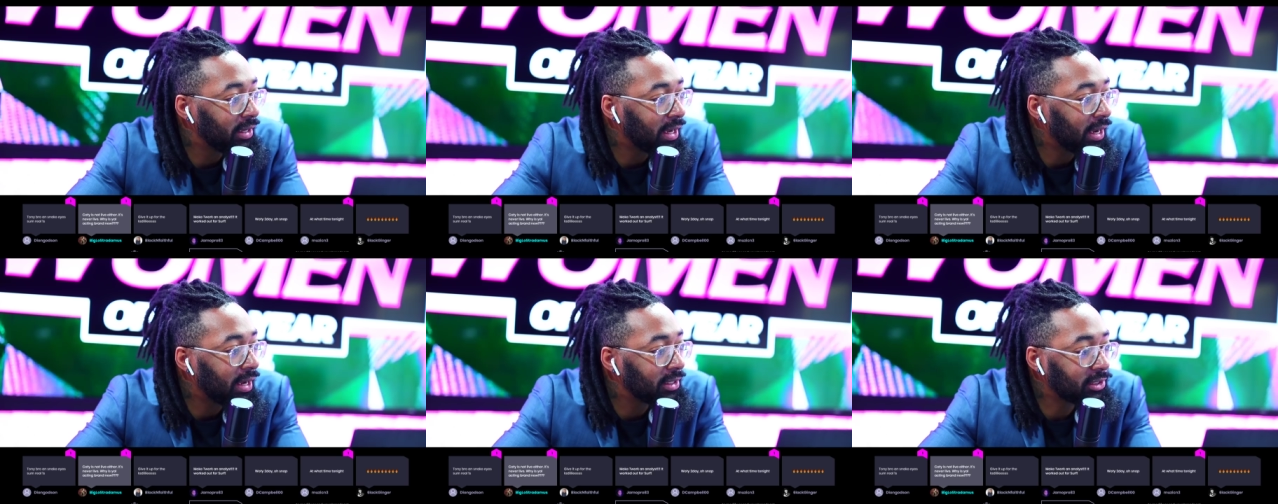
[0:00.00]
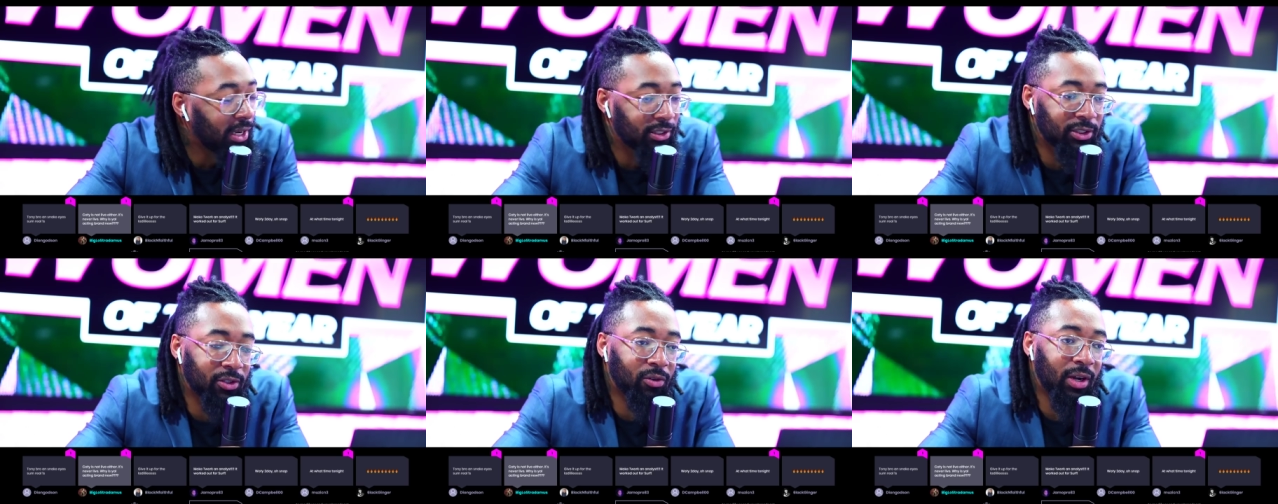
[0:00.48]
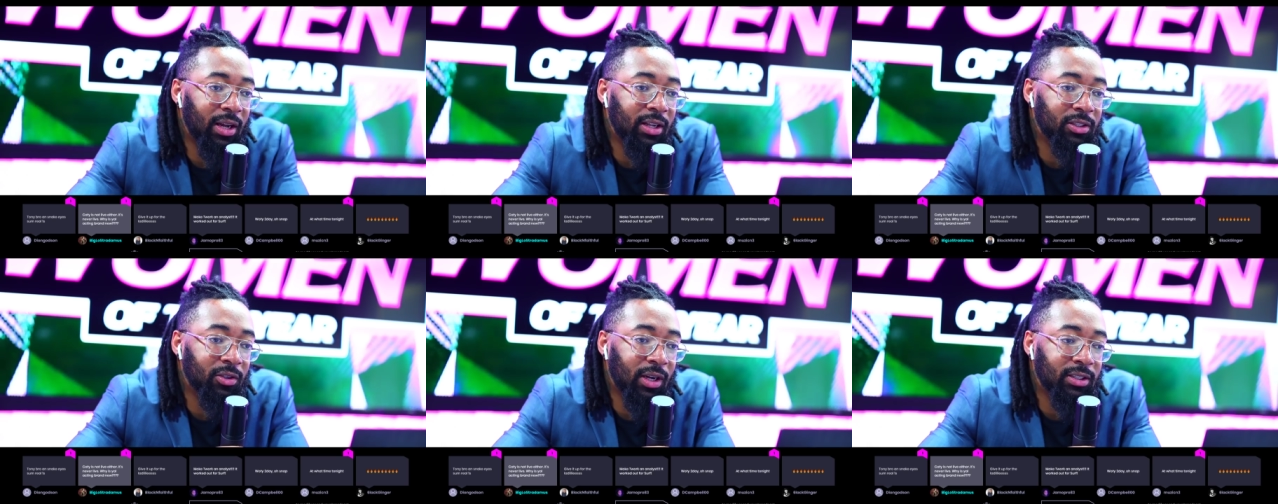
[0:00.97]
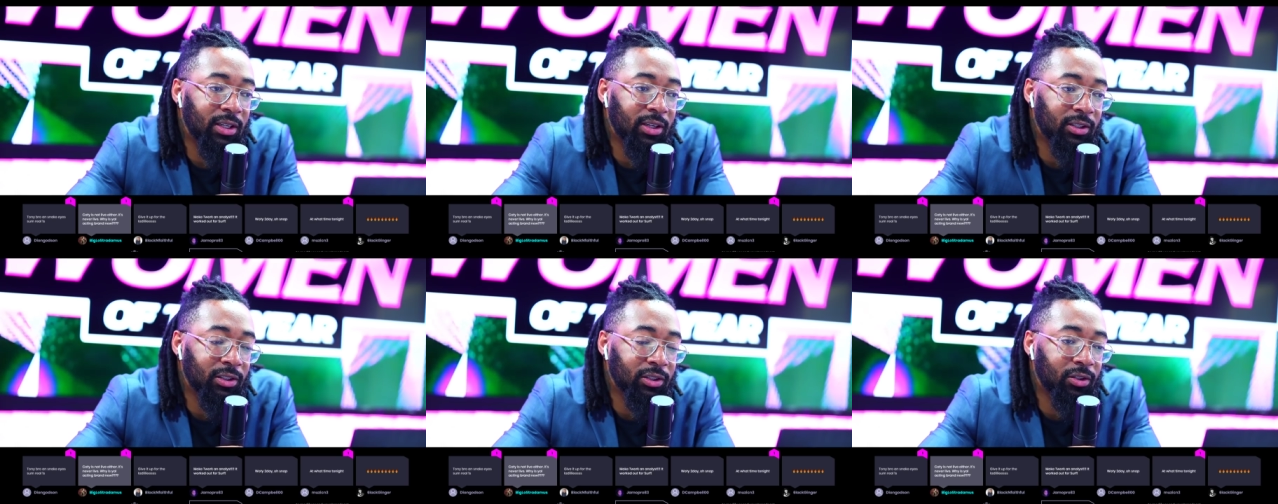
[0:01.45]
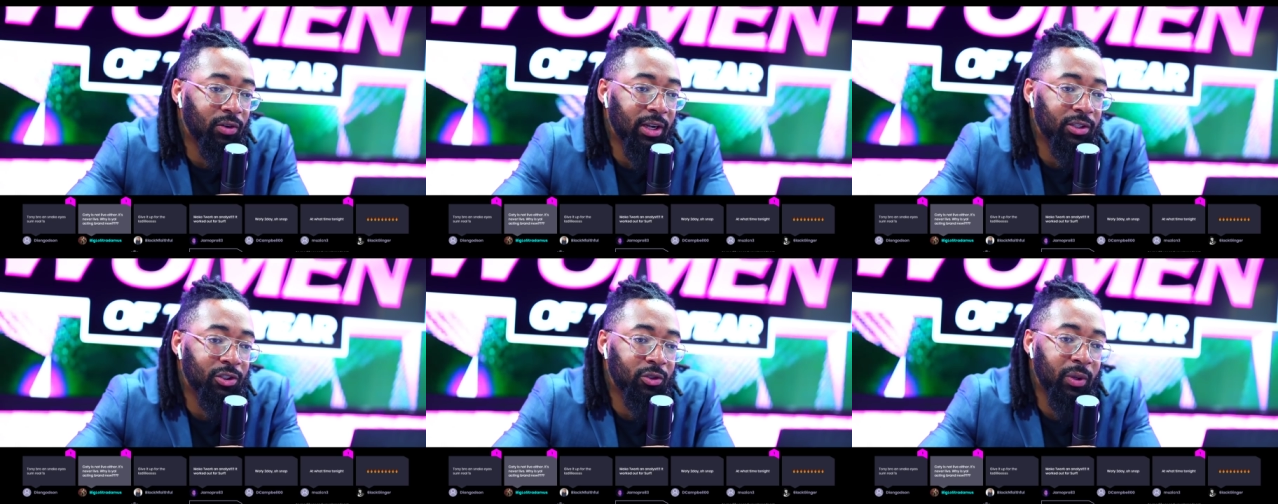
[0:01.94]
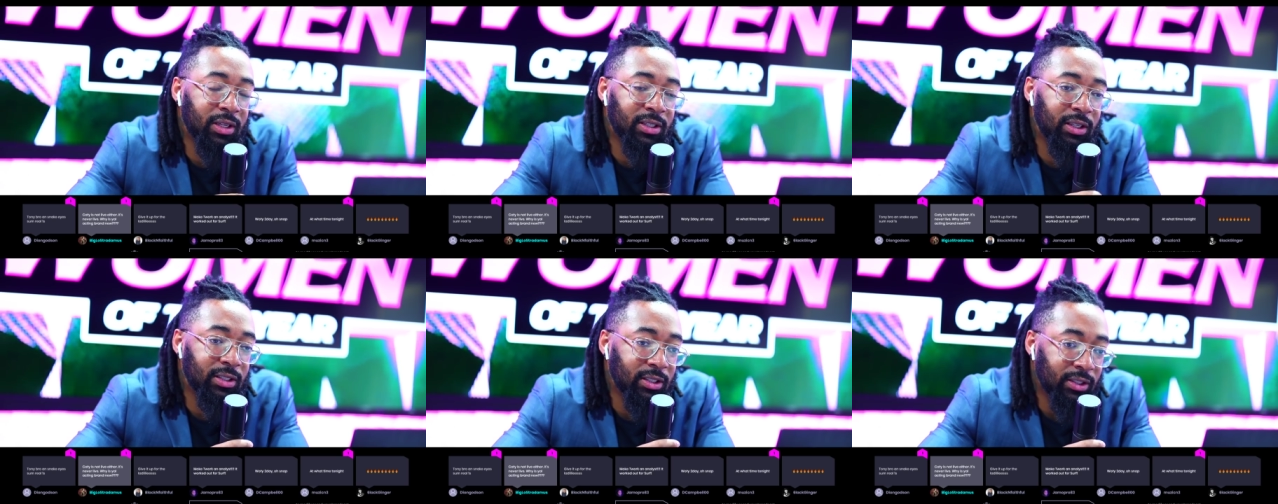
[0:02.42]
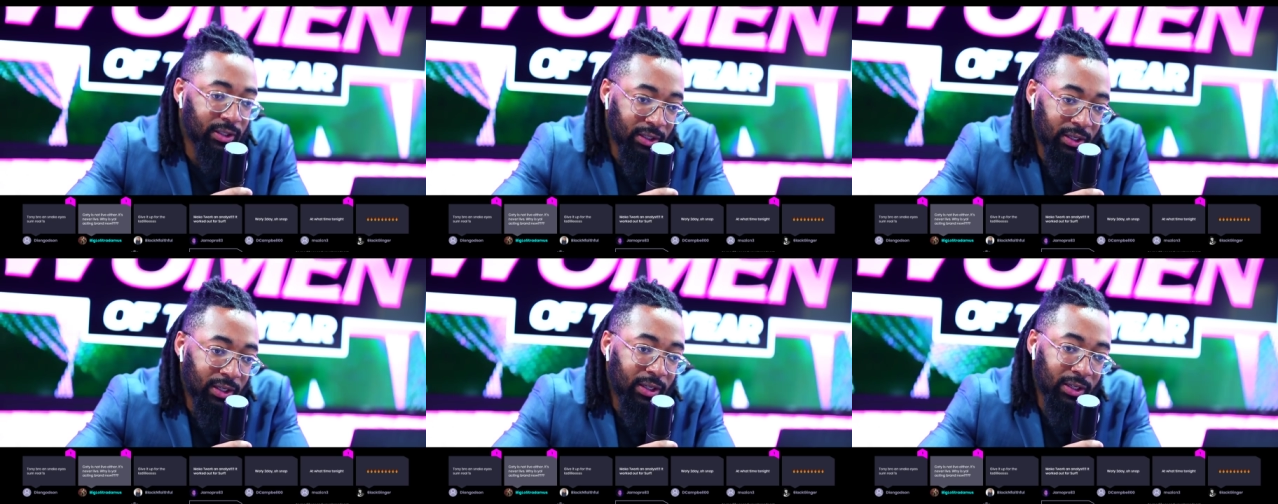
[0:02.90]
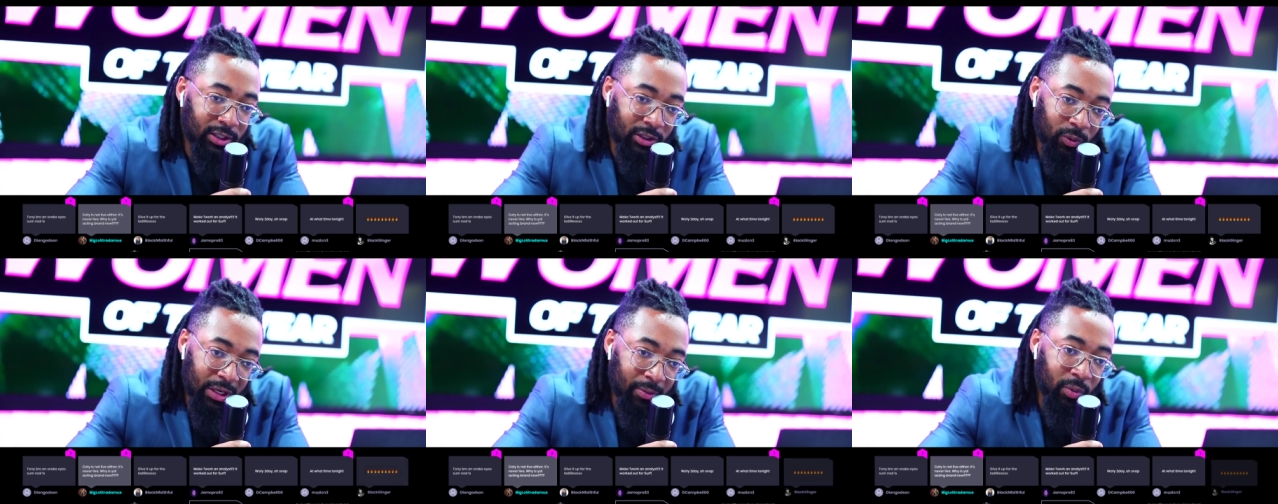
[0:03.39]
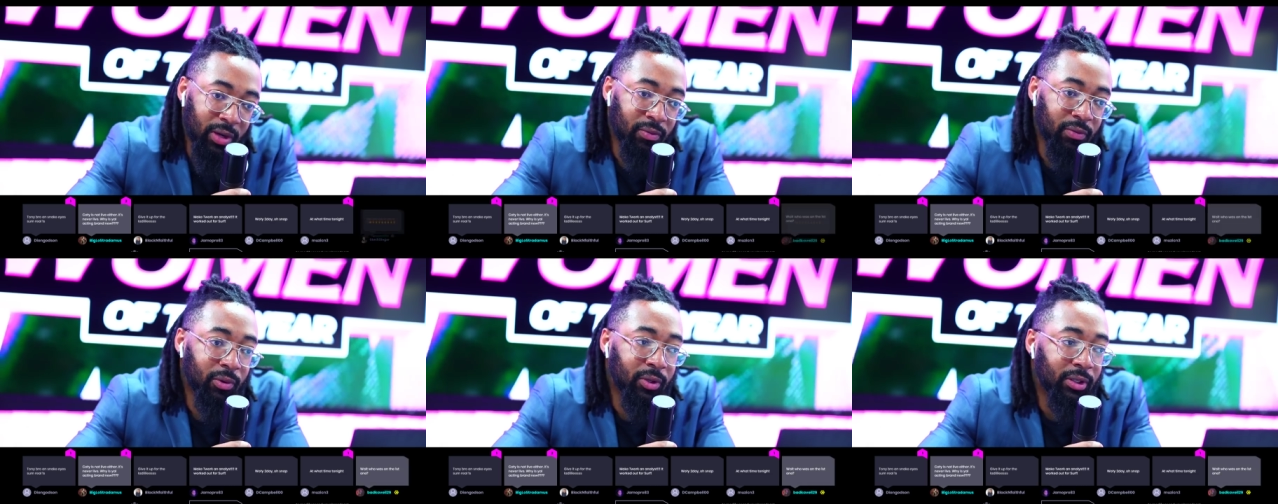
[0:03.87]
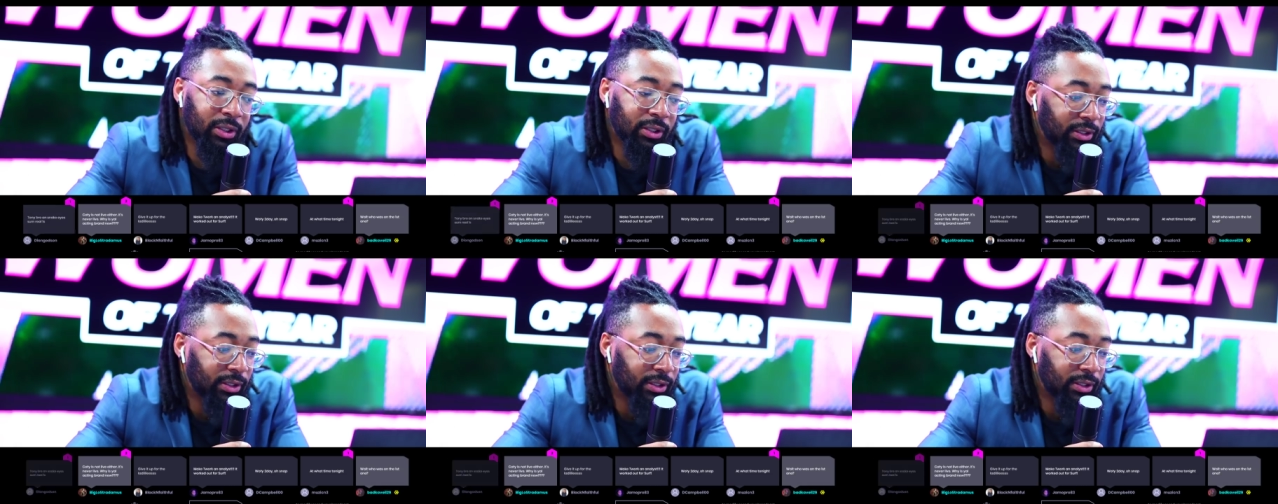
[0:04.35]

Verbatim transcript: I, shout out to Derez. You know, I said under the Derez tweet, I said, listen, this is the one they be waiting for.